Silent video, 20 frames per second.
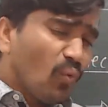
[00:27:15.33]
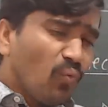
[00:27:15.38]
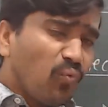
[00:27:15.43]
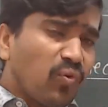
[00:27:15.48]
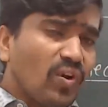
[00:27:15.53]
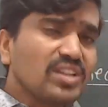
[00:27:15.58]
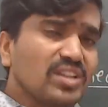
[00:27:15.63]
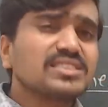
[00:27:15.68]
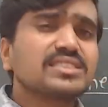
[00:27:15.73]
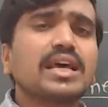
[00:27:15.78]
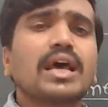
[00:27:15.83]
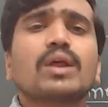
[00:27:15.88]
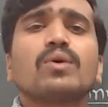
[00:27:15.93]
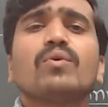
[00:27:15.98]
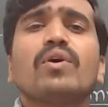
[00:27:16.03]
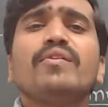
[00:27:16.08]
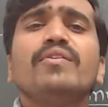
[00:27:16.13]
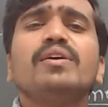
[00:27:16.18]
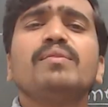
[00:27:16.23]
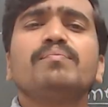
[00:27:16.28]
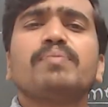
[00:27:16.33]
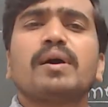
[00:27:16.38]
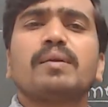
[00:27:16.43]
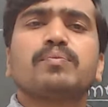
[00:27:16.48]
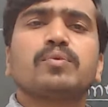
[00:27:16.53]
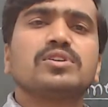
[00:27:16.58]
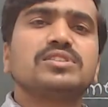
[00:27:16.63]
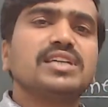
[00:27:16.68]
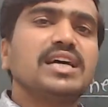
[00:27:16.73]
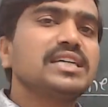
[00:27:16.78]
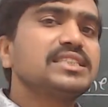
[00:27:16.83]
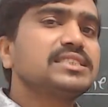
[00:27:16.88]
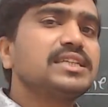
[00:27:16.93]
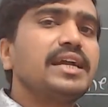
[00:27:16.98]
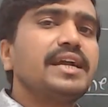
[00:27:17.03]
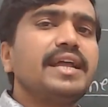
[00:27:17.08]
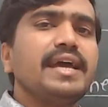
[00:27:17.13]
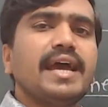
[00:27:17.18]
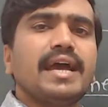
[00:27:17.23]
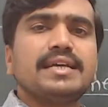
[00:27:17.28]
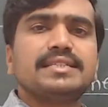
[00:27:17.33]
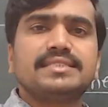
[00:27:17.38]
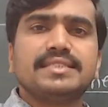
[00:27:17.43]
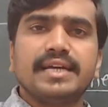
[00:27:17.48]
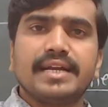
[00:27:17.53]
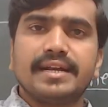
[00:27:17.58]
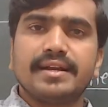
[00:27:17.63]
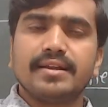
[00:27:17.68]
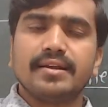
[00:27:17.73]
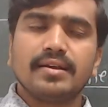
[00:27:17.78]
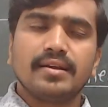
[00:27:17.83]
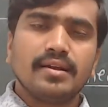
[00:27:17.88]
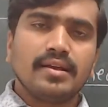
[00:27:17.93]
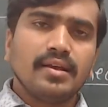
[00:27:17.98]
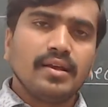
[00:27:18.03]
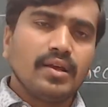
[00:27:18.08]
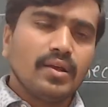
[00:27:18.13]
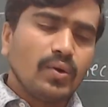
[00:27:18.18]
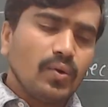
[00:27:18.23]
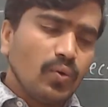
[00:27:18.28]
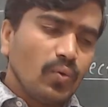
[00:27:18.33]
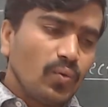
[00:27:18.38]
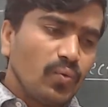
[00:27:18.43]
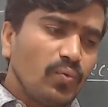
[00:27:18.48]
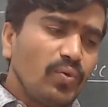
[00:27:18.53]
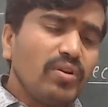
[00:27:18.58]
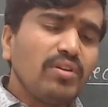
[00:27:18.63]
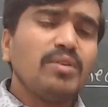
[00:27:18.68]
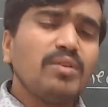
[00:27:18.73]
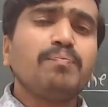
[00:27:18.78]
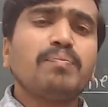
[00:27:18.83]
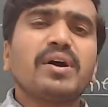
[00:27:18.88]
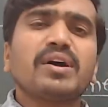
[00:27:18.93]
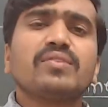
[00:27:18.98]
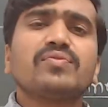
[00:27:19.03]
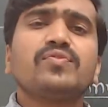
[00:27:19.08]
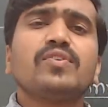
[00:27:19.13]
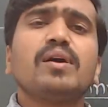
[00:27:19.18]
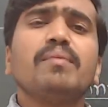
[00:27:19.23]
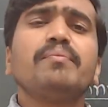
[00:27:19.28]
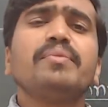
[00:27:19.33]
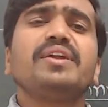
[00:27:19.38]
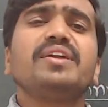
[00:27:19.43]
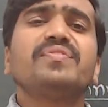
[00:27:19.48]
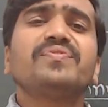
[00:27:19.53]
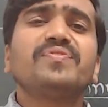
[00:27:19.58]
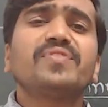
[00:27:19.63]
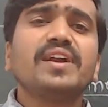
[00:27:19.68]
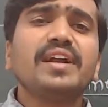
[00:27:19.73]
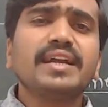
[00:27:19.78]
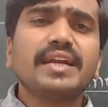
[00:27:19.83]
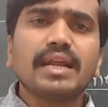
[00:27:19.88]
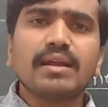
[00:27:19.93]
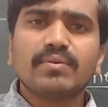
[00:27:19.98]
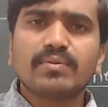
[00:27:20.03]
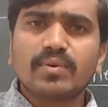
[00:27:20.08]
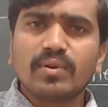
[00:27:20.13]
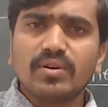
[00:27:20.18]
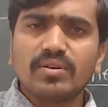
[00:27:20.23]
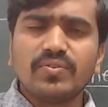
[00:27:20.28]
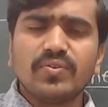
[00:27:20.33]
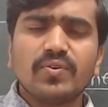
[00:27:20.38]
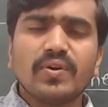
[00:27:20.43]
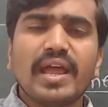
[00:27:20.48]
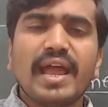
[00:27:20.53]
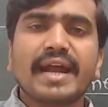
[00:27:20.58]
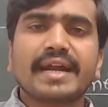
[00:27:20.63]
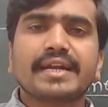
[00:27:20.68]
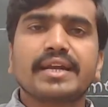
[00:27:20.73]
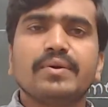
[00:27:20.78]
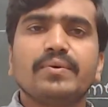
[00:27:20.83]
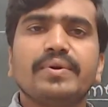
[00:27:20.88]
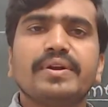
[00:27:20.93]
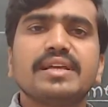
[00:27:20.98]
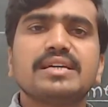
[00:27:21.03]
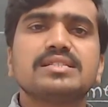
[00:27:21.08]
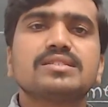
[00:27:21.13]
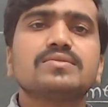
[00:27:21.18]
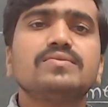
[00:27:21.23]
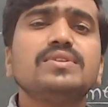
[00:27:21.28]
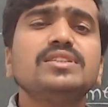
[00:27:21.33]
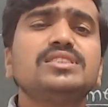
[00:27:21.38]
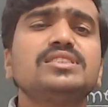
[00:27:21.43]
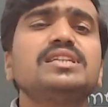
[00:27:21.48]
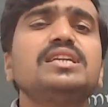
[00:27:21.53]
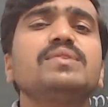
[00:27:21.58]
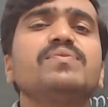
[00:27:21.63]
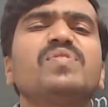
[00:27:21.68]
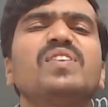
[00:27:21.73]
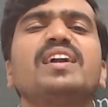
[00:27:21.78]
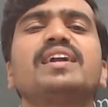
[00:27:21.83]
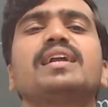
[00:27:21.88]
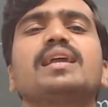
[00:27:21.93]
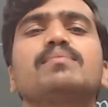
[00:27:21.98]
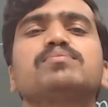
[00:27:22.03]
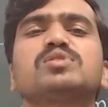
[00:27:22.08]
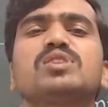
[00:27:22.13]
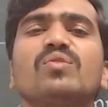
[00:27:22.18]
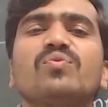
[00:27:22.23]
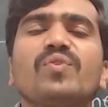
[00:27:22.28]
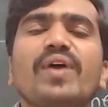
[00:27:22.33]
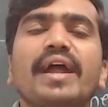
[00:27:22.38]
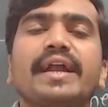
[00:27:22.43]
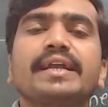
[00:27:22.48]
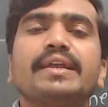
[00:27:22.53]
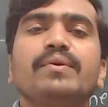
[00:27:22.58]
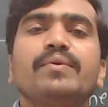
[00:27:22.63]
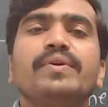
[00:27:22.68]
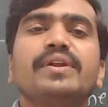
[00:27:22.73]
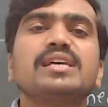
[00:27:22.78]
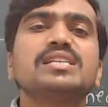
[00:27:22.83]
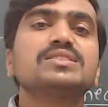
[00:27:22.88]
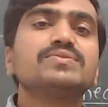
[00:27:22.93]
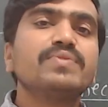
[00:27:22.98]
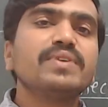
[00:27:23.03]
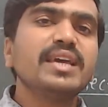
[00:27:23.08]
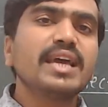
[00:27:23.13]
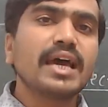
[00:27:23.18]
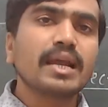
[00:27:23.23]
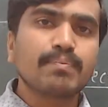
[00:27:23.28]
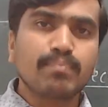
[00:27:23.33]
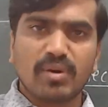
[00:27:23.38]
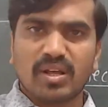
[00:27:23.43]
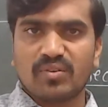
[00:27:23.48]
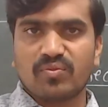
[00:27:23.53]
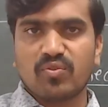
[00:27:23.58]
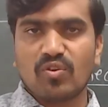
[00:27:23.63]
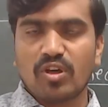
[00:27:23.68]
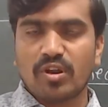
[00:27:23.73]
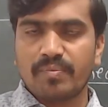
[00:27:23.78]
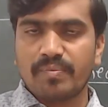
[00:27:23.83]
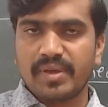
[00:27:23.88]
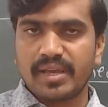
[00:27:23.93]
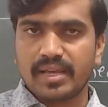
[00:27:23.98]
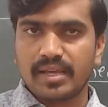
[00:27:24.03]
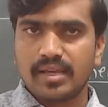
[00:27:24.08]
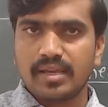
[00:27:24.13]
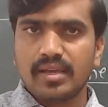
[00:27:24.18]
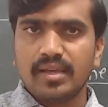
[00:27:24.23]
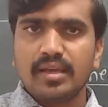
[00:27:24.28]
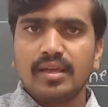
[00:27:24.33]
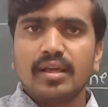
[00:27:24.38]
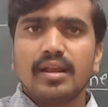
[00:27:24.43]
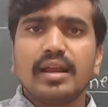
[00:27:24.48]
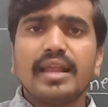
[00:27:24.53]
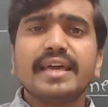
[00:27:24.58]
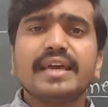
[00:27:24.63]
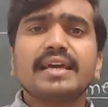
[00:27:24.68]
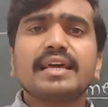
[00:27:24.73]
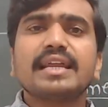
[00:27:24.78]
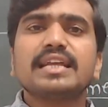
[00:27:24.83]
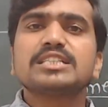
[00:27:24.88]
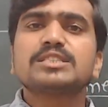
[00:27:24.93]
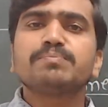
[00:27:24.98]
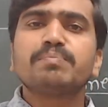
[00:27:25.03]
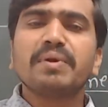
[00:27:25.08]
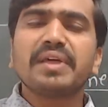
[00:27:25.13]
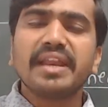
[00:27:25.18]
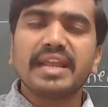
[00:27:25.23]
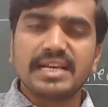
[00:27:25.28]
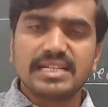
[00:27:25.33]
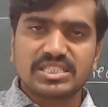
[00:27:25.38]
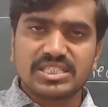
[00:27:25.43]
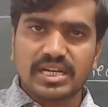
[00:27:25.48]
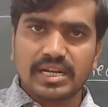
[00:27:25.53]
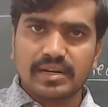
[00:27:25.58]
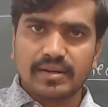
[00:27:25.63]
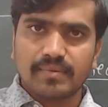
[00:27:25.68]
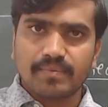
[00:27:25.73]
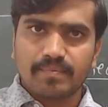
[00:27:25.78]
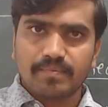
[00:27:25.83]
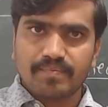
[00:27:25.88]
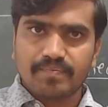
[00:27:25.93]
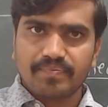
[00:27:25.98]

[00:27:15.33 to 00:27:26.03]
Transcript: For surviving purpose, yesterday I said, we will perform different types of activities. Which different types of activities we are performing? Like respiration.